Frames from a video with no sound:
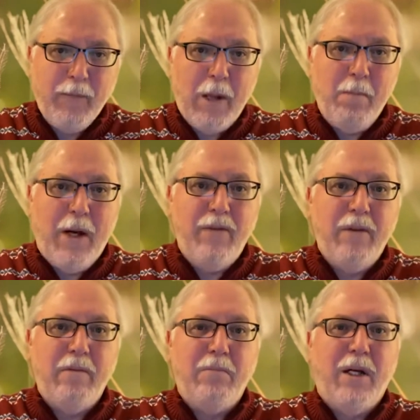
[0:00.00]
But
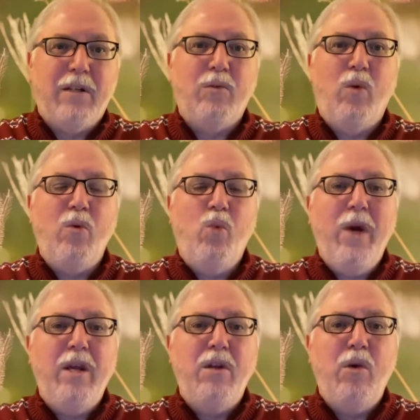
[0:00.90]
when
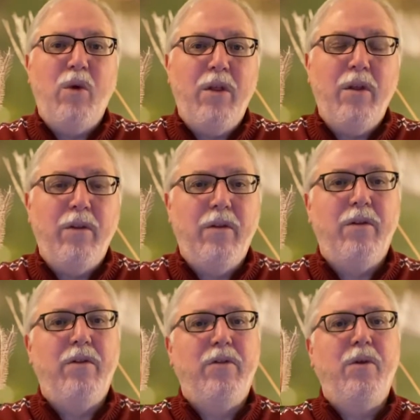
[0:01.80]
we do it
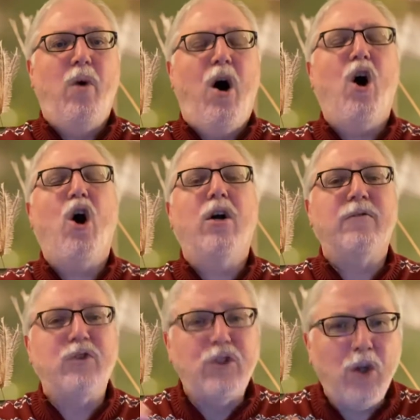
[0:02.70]
through a heart of
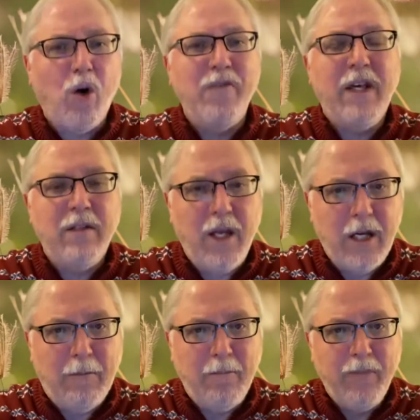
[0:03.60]
serving
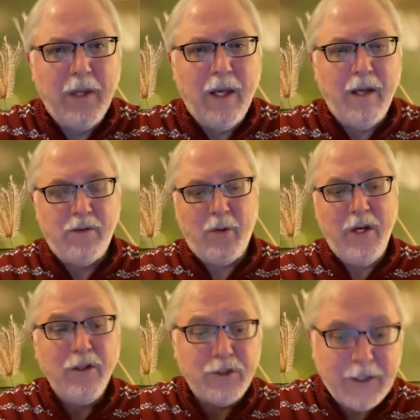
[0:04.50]
them. And so here's